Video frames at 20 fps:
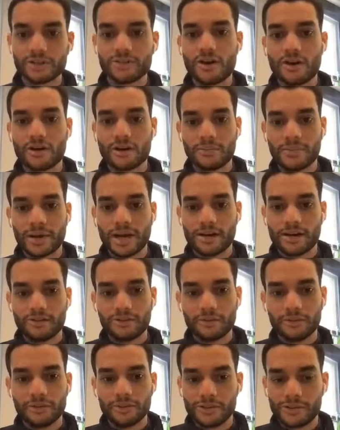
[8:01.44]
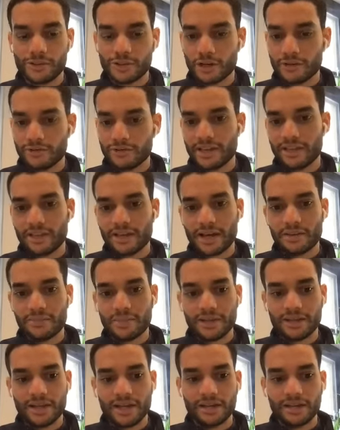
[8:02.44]
to talk about, survey them
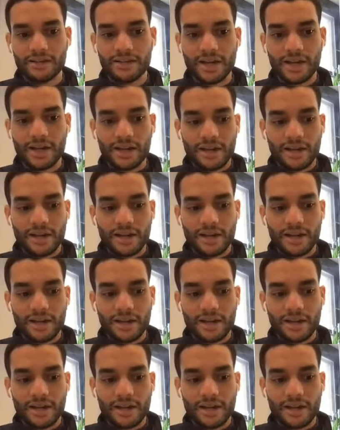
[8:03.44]
and